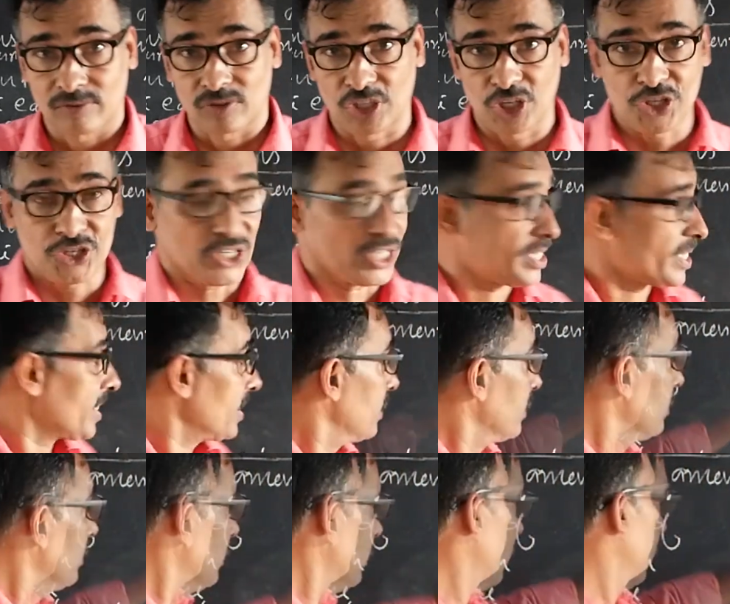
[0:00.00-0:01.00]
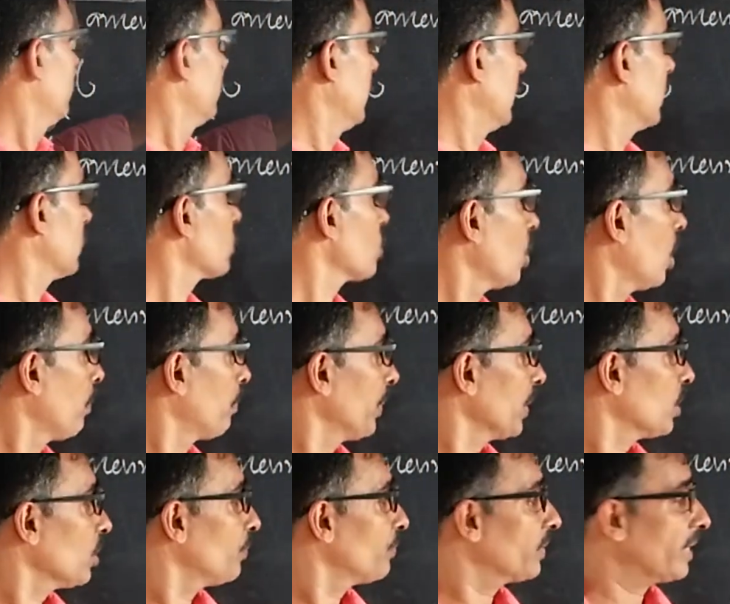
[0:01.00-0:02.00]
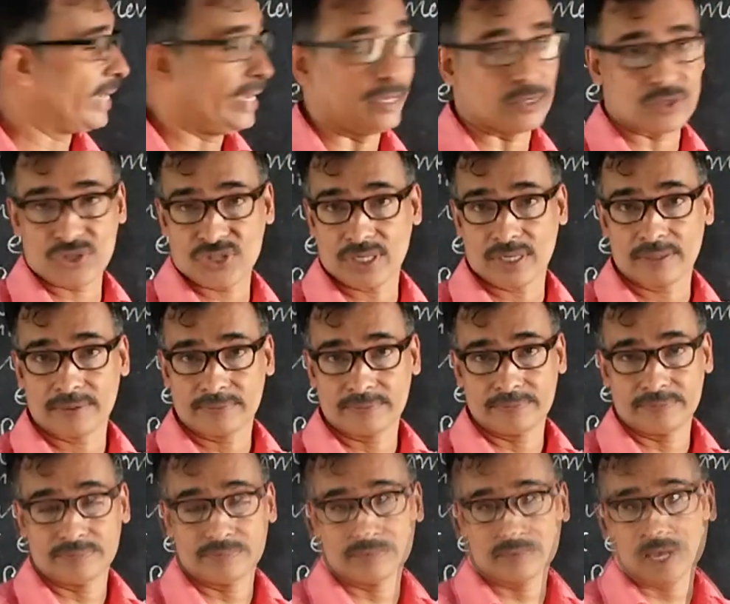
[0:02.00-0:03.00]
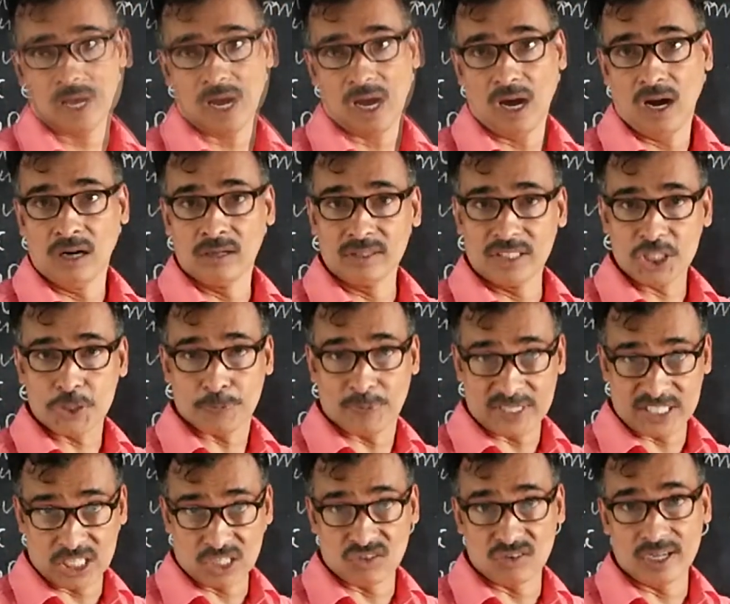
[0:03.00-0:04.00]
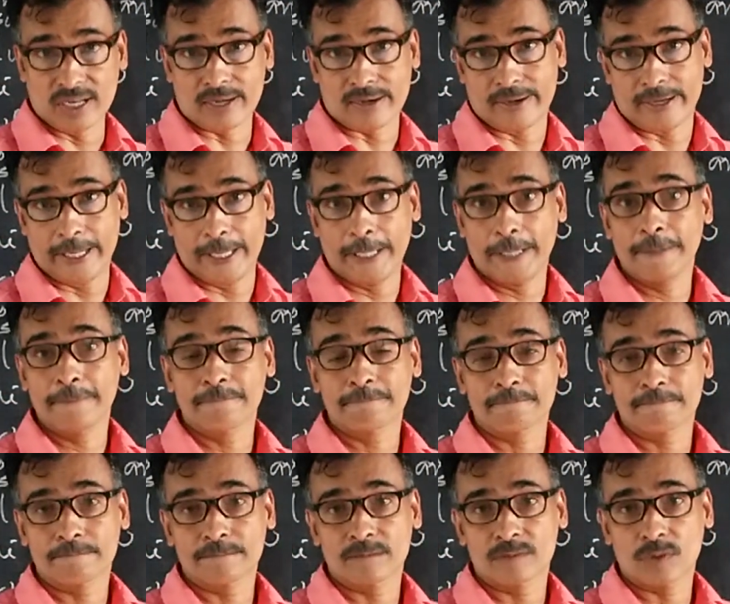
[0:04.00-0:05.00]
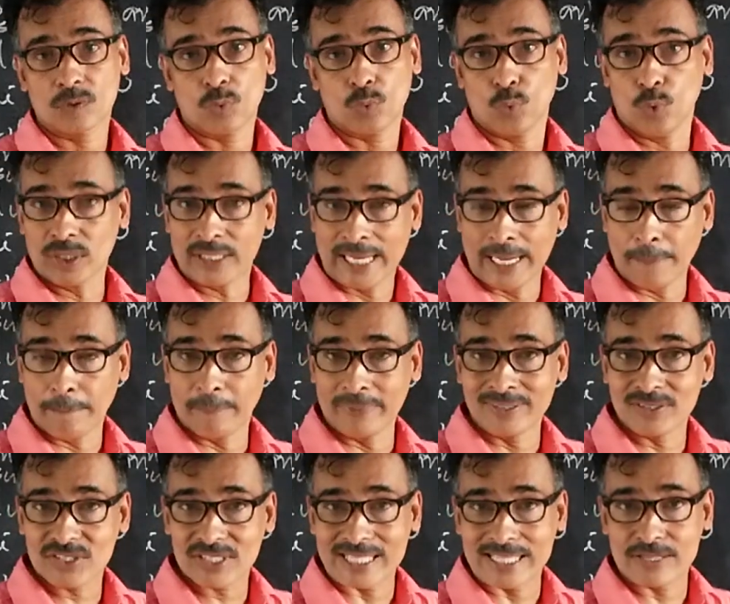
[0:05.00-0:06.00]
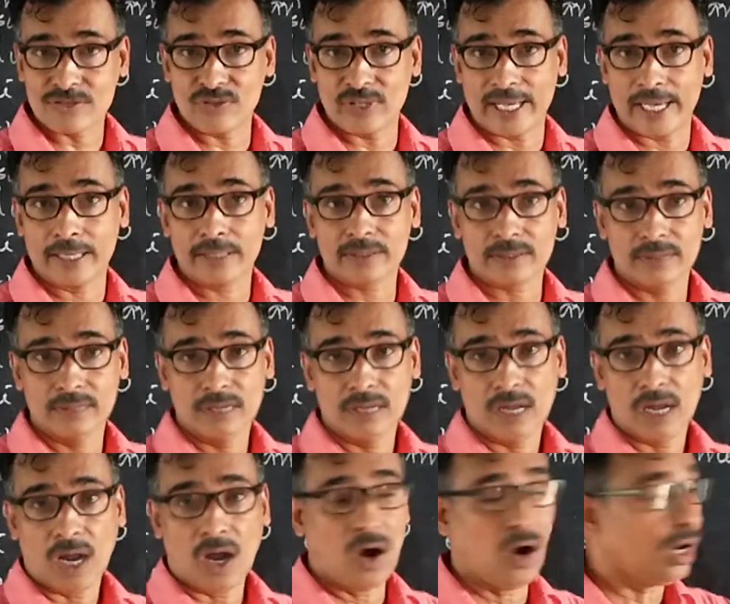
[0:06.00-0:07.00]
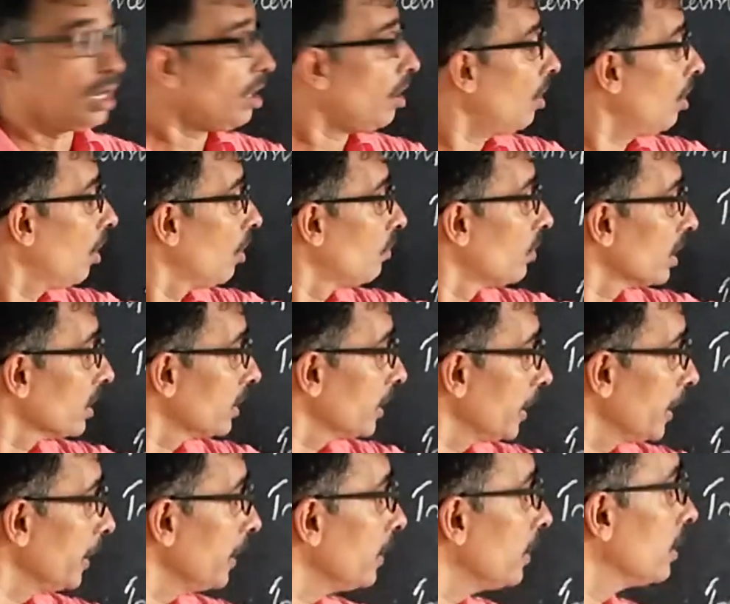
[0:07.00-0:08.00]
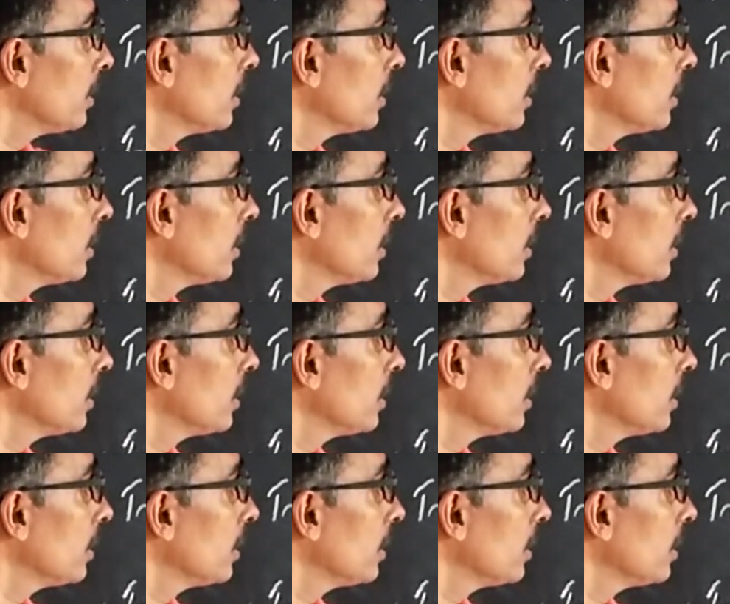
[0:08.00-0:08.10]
reaches the Tropic of Cancer. On this particular day, what happens is that all over the